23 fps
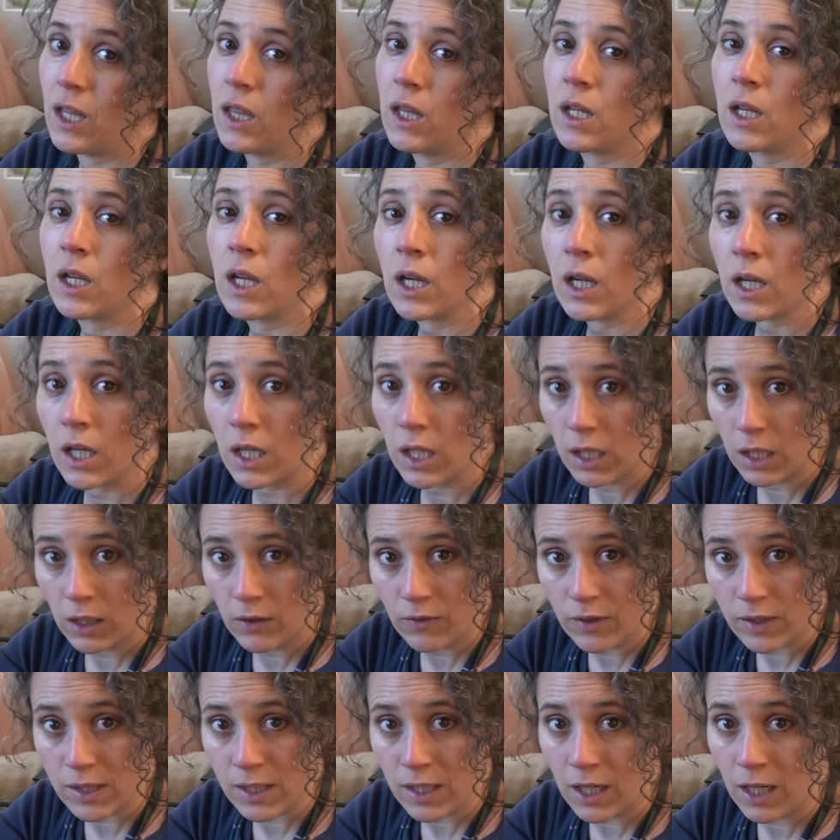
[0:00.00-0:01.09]
And then I got to
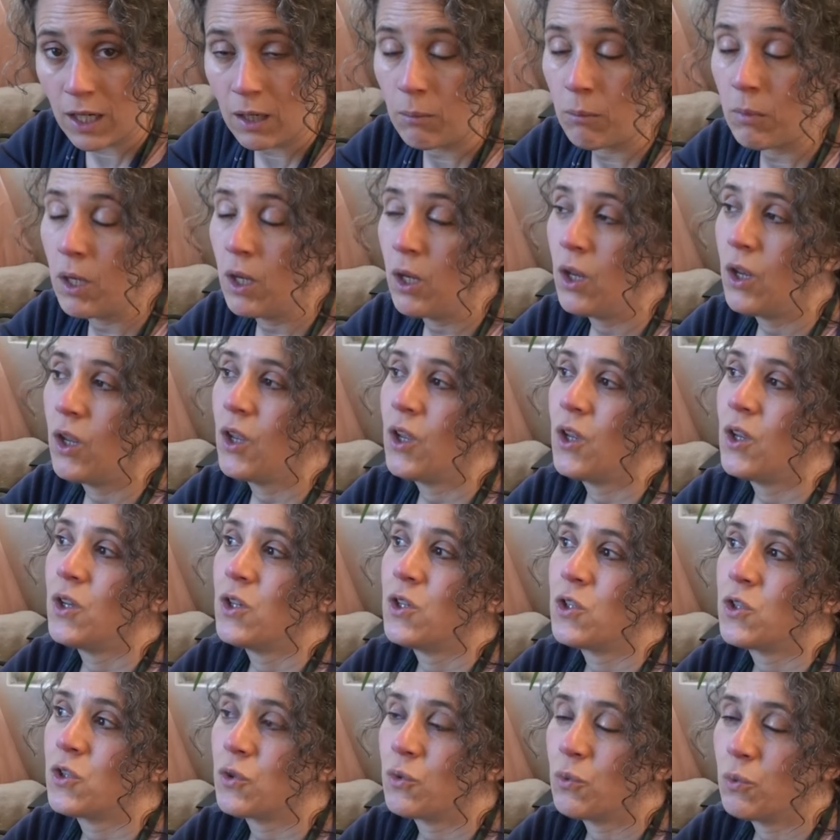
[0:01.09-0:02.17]
give it time
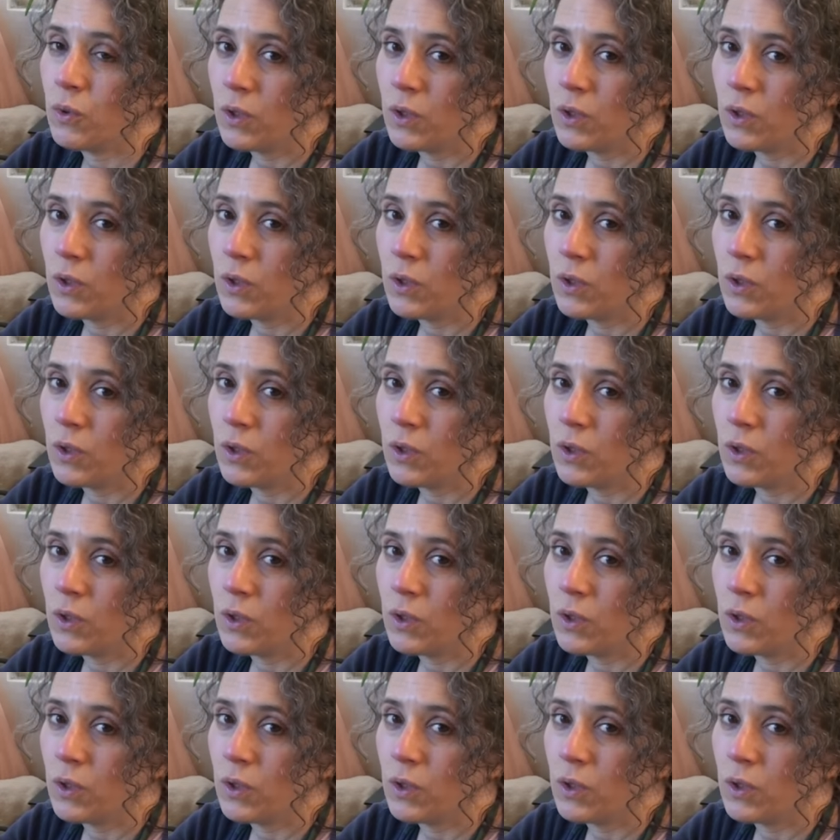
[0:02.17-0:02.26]
to